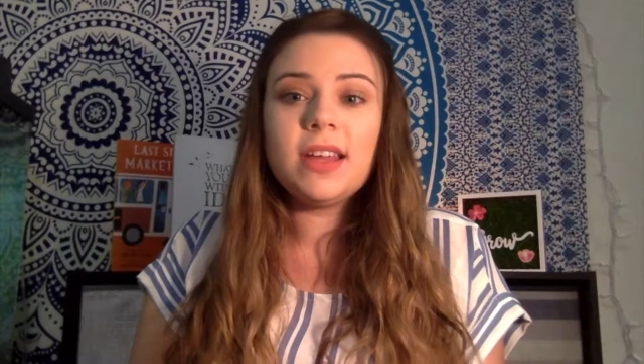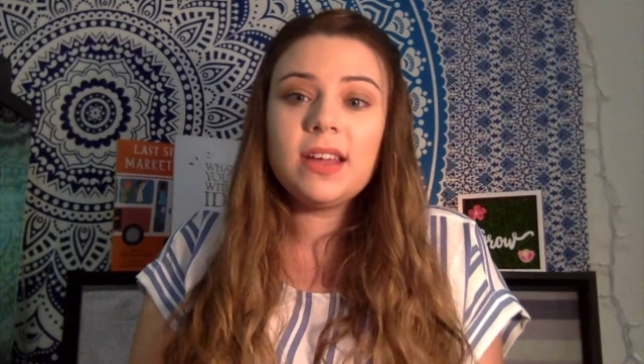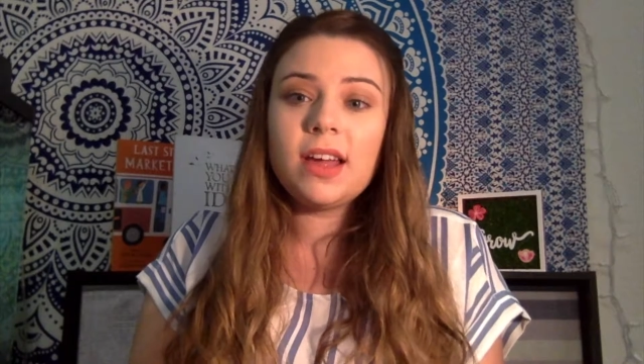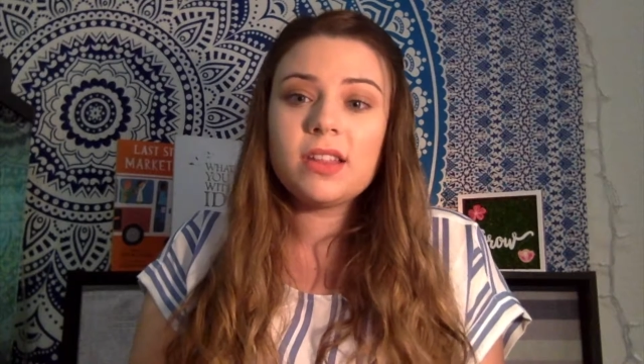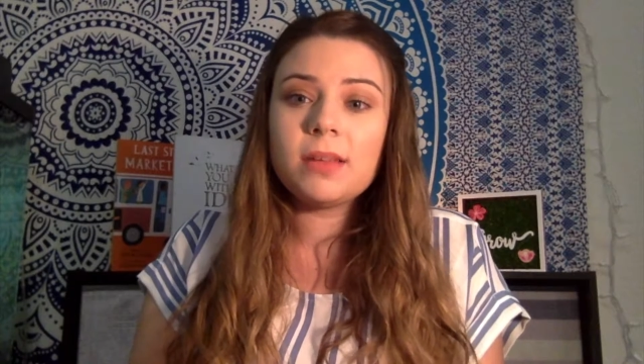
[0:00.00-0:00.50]
and
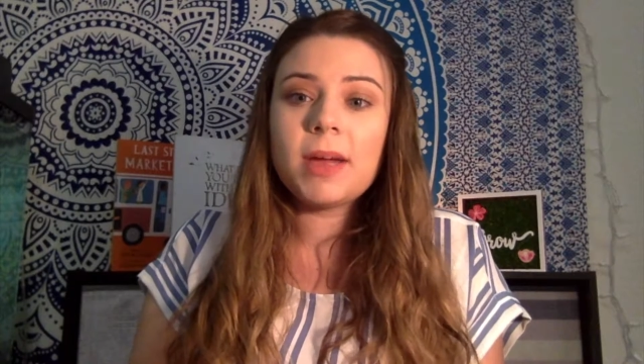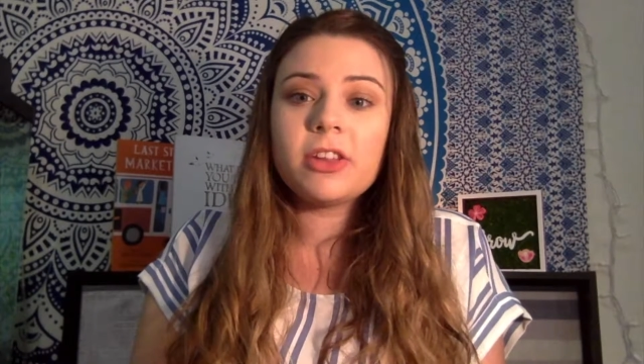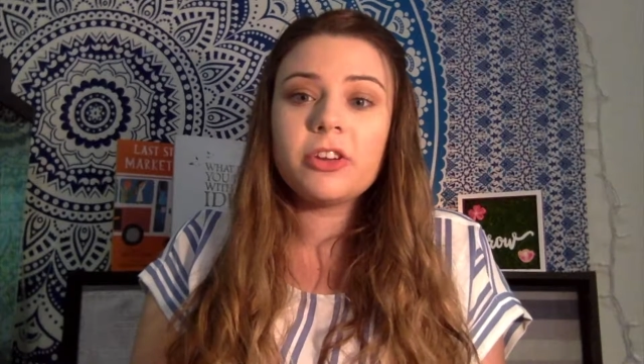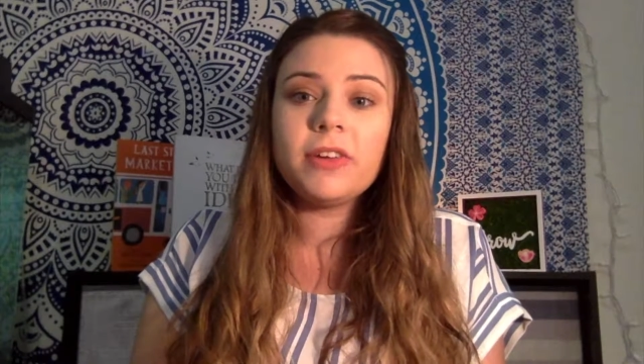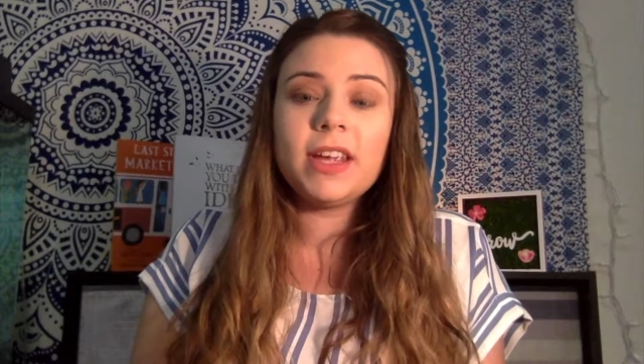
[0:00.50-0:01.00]
customized
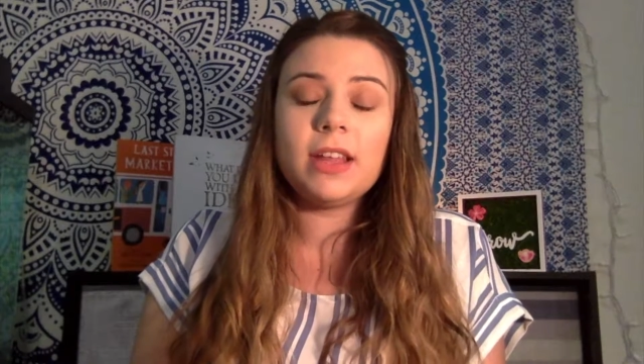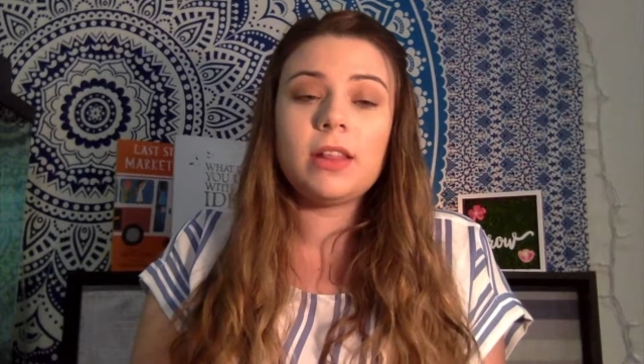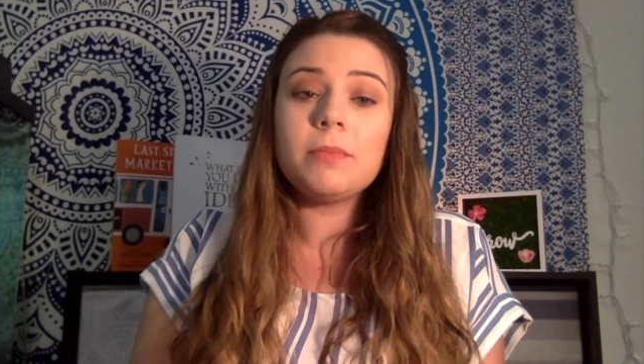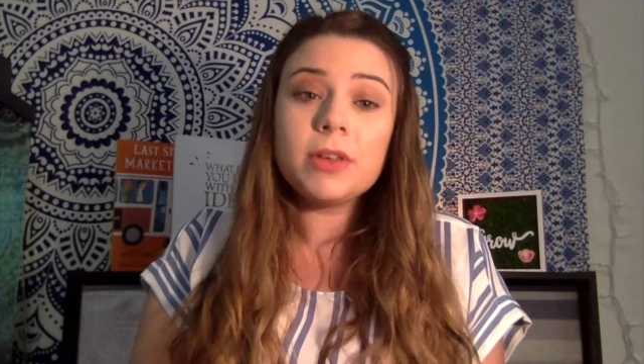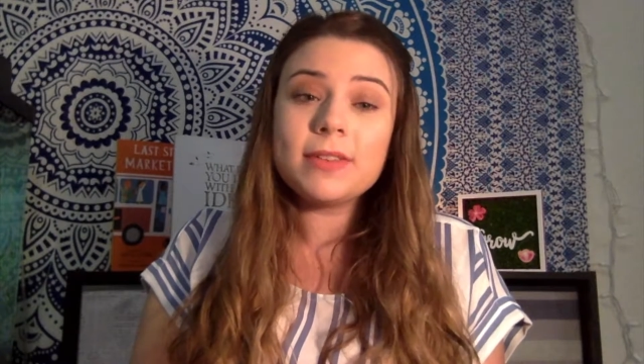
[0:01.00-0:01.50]

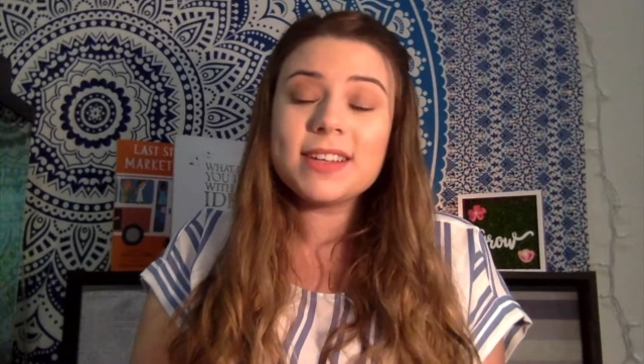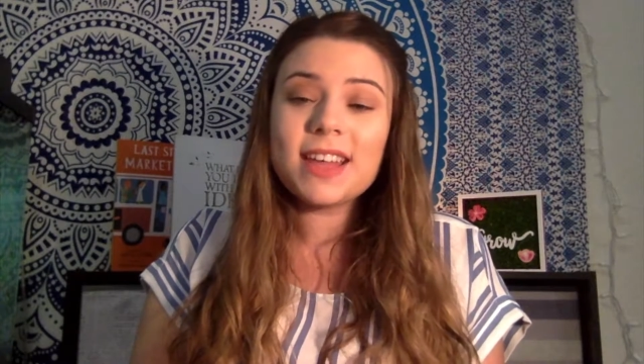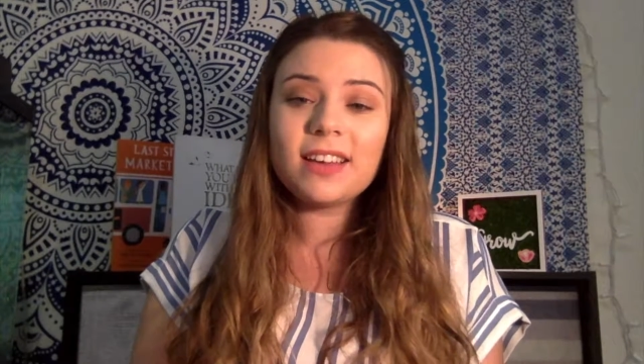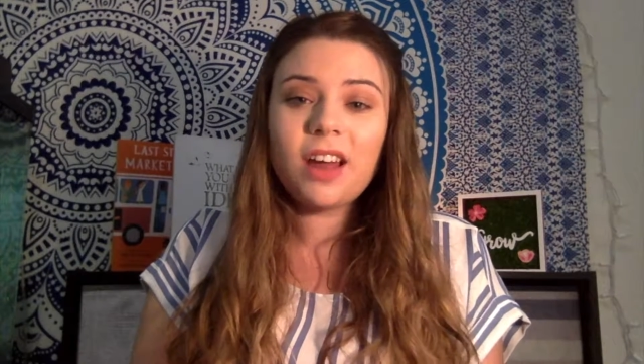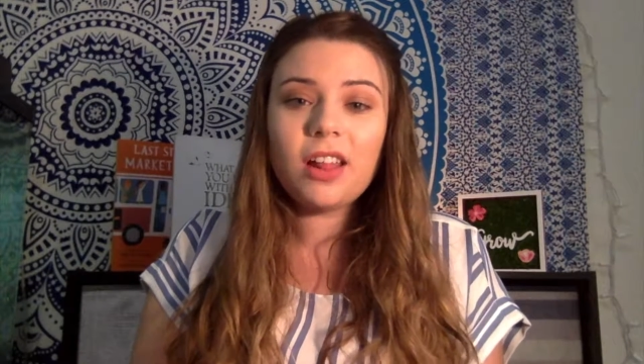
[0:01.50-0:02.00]
curriculum using
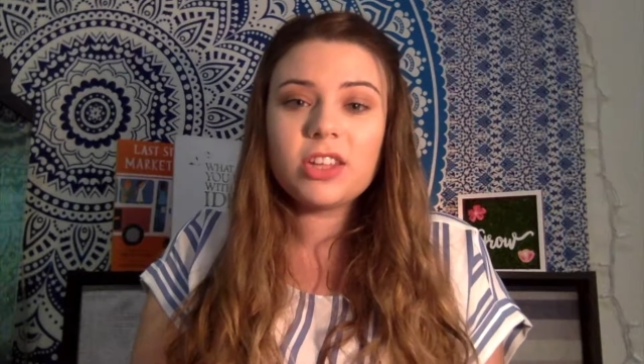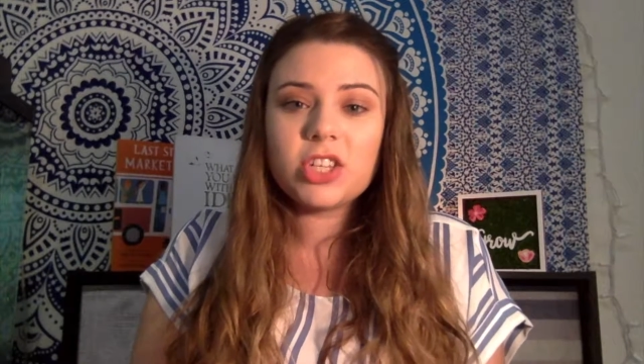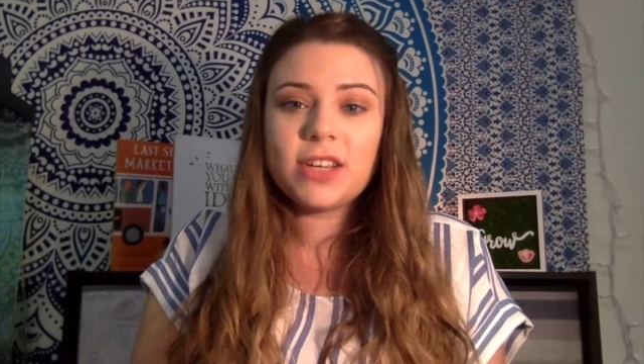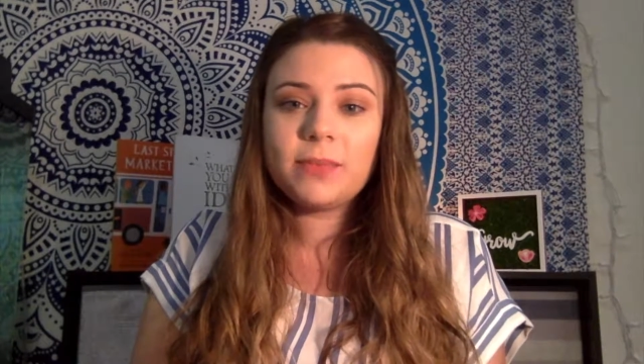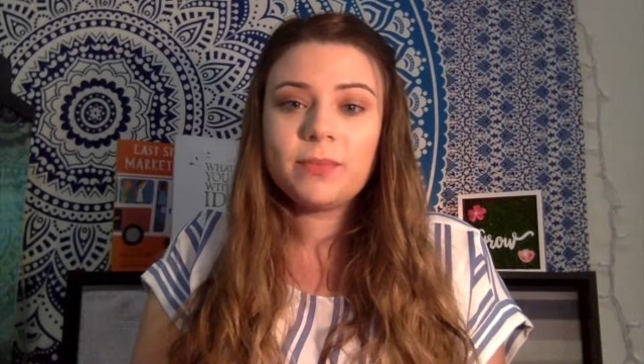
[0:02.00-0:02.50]
technology.